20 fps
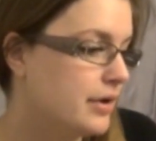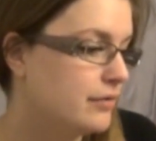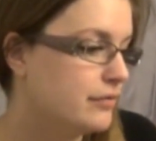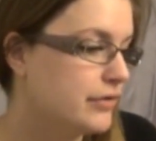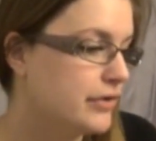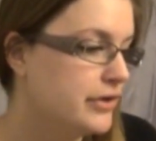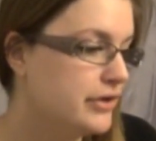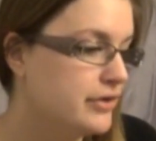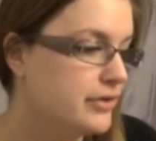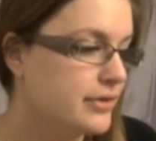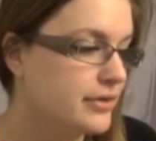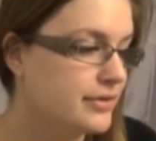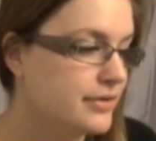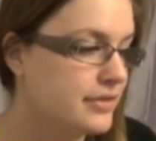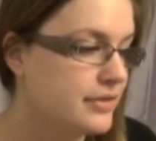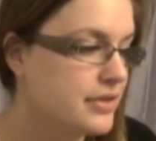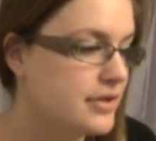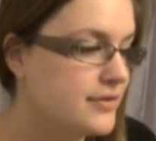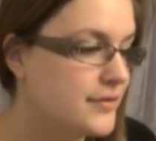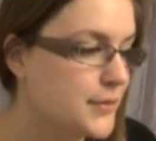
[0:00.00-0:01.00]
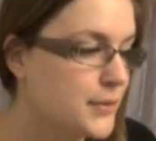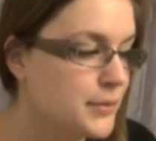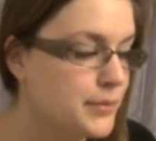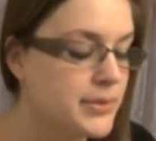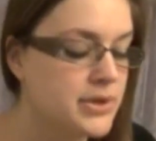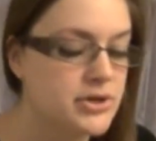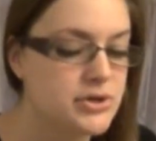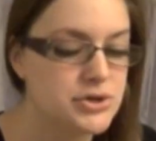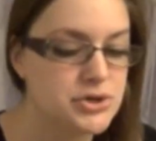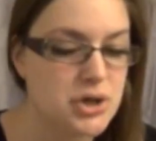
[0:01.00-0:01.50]
hopefully these
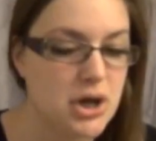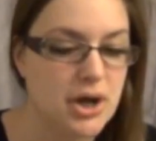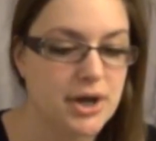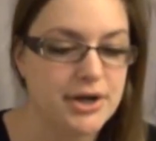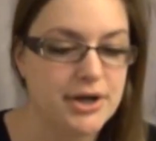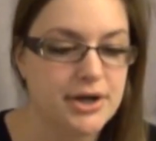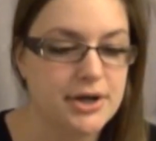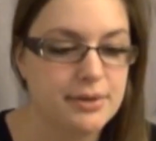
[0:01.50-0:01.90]
will be shot